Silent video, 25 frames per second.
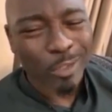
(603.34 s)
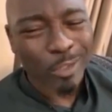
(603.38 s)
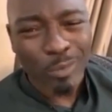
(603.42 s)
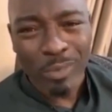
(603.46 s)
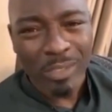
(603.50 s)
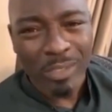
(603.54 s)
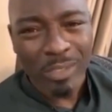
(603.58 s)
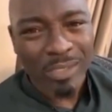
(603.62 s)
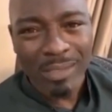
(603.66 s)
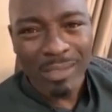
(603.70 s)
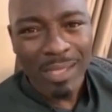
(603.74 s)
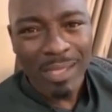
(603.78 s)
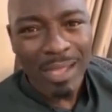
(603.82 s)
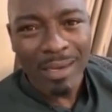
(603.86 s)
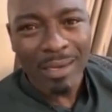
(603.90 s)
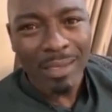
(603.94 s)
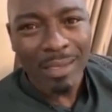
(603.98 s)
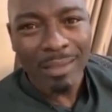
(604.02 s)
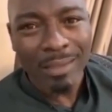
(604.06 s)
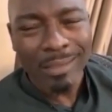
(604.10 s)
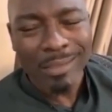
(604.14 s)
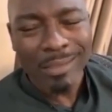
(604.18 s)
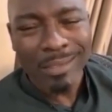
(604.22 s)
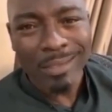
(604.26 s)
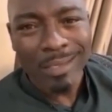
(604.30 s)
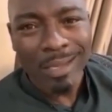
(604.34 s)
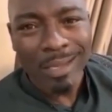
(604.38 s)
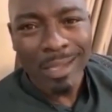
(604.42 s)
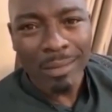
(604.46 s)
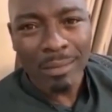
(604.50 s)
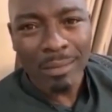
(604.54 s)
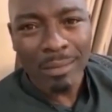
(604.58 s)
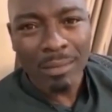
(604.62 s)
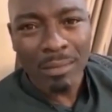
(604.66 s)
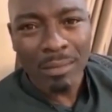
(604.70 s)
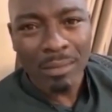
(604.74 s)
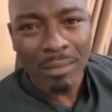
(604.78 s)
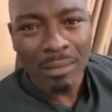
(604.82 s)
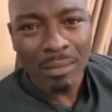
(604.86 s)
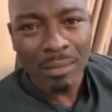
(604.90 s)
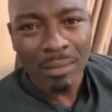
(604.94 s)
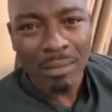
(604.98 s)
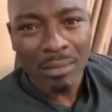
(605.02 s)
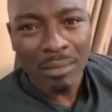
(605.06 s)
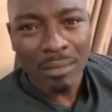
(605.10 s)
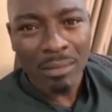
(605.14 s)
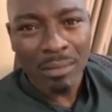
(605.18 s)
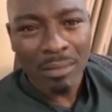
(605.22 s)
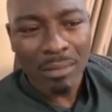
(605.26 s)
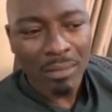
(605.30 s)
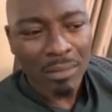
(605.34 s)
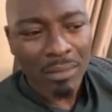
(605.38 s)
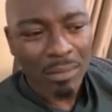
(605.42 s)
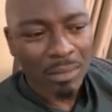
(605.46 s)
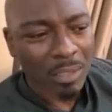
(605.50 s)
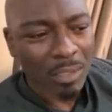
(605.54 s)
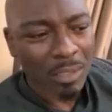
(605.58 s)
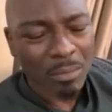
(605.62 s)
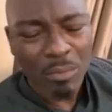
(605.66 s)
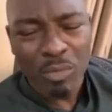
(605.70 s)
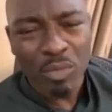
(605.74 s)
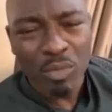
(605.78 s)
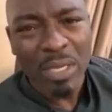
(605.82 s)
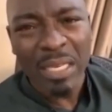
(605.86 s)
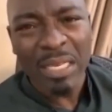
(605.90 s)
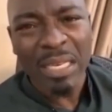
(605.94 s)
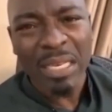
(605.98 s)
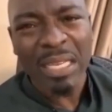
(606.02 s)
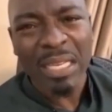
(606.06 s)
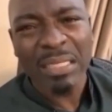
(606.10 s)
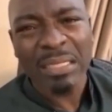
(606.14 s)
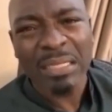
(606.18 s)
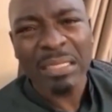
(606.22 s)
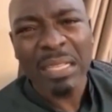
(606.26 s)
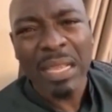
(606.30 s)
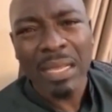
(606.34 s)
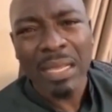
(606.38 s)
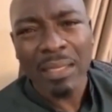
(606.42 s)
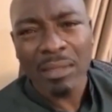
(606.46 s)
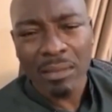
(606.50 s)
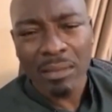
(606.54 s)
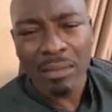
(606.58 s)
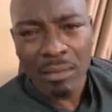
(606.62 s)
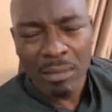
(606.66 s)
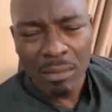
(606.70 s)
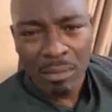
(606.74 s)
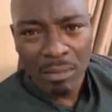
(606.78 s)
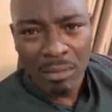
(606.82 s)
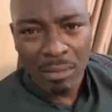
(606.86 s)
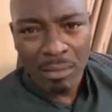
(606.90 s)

we started is not come to an end yet.